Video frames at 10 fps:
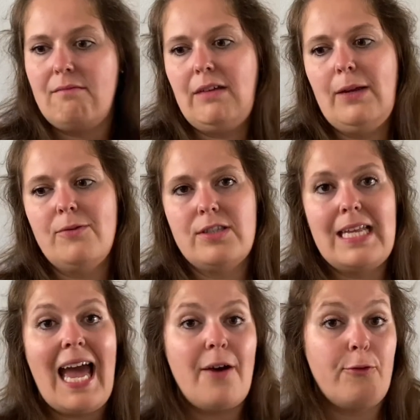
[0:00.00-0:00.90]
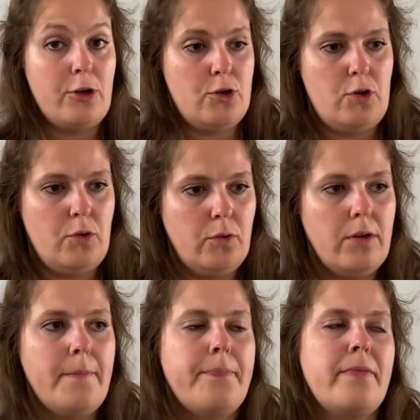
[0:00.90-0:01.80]
It was the afternoon,
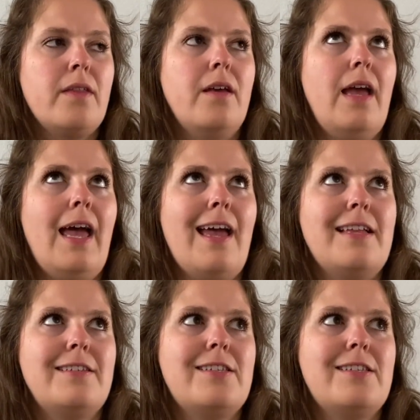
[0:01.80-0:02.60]
and